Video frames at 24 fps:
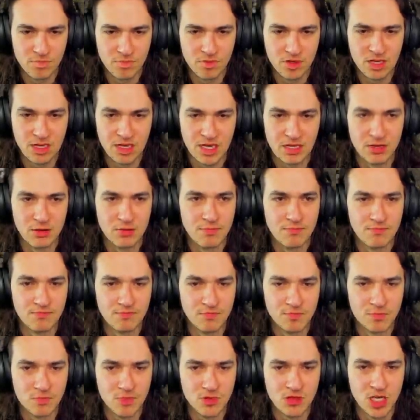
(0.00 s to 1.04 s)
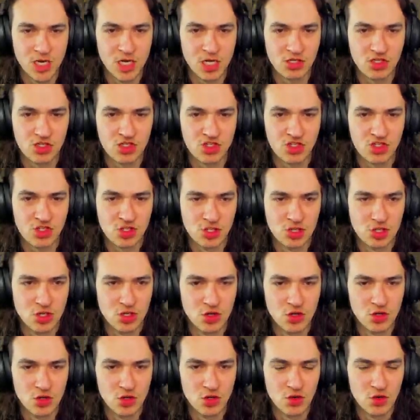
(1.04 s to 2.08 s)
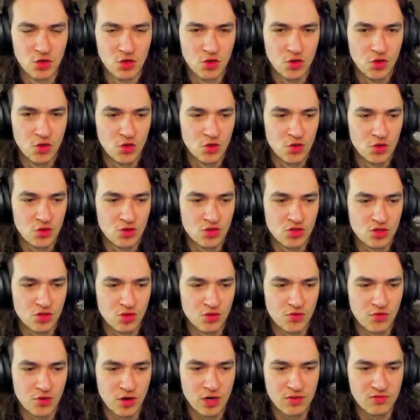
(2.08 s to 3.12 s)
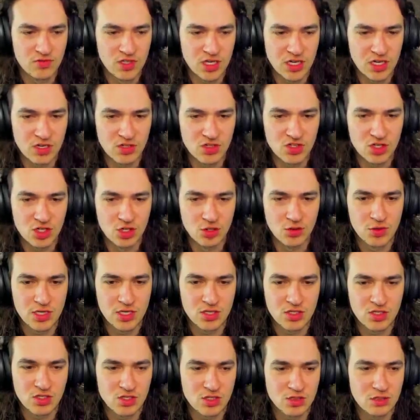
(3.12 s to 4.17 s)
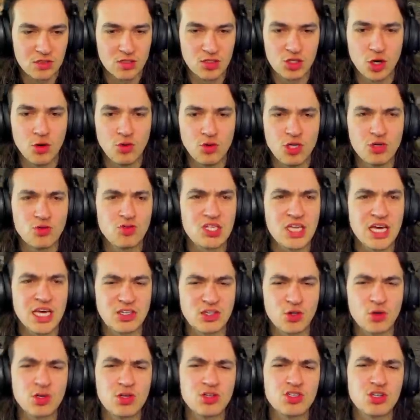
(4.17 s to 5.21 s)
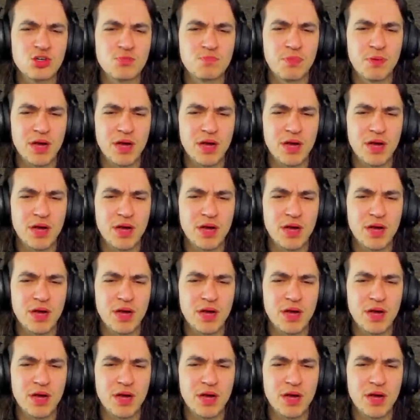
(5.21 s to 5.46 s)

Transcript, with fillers: Get him! Yes! So far I've taken 0 hits. Don't use that! Don't use your